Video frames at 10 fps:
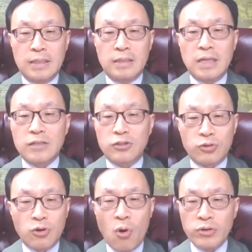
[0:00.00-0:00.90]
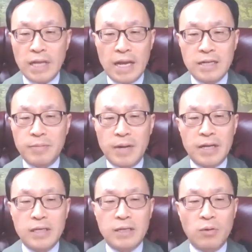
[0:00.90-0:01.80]
not to quote
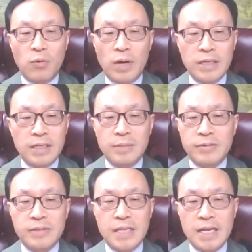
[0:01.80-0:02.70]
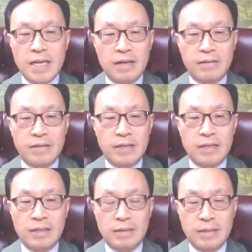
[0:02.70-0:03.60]
anybody or even say anything,